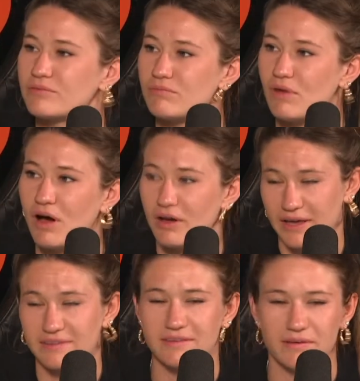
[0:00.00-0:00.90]
I
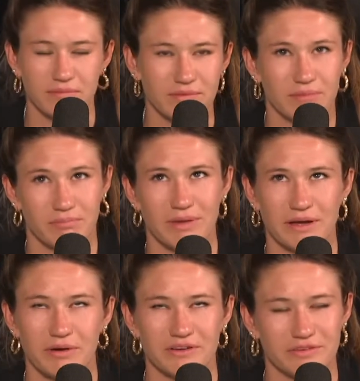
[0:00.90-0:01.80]
guess that my
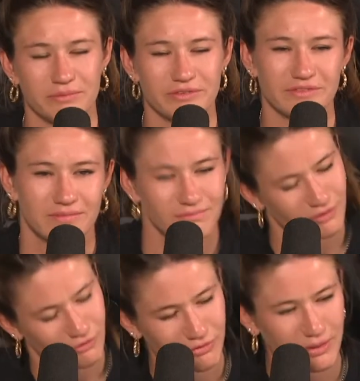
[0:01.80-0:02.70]
question was,
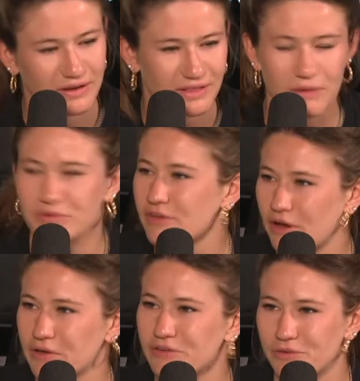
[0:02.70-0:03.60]
off the back of that, was
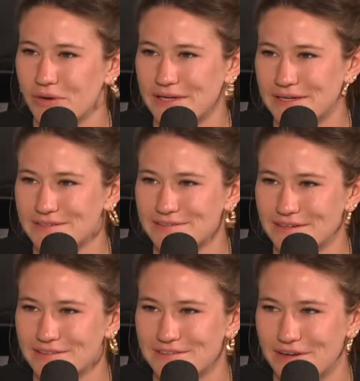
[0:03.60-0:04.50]
going, do I need a
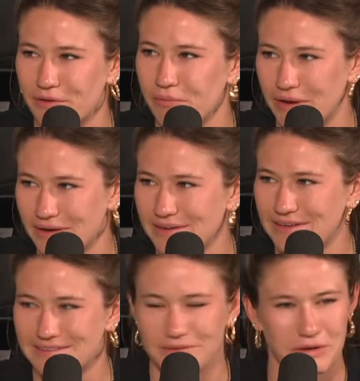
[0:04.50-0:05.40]
solicitor
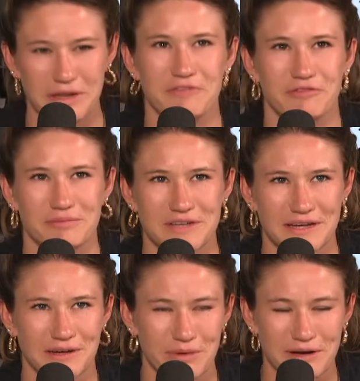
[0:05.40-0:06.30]
if I'm
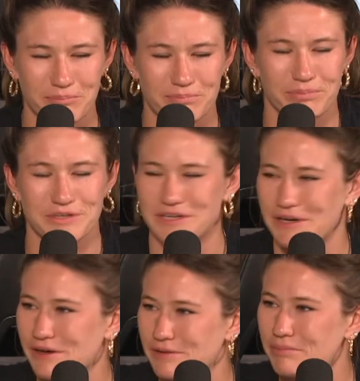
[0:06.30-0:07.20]
taking a bridging
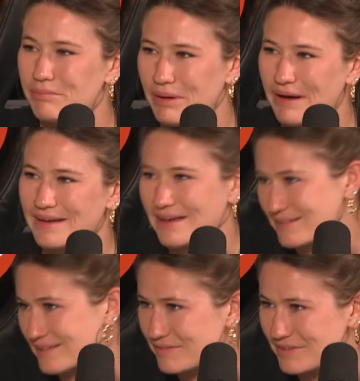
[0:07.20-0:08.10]
loan? But I guess
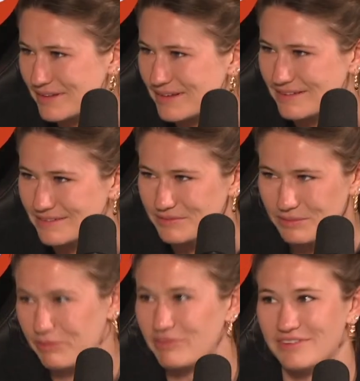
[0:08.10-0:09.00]
given that
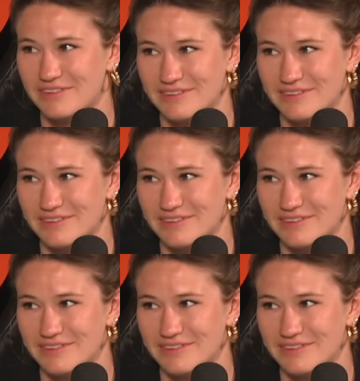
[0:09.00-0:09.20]
what we just discussed.